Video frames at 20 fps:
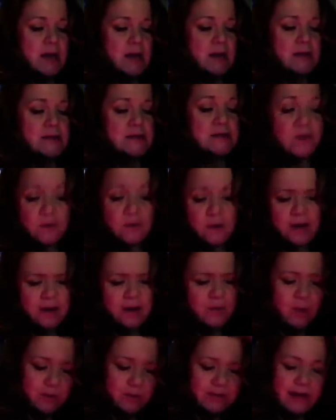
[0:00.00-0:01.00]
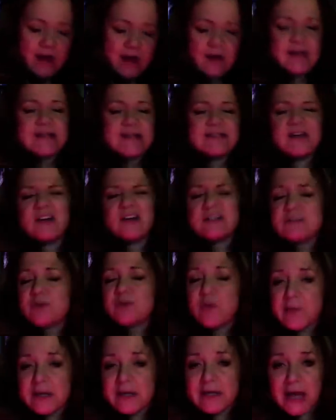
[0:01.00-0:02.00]
So I wrote down, I started
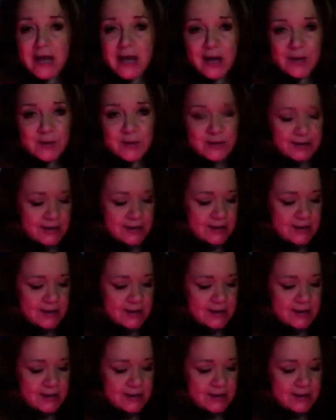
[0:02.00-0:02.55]
scribbling down,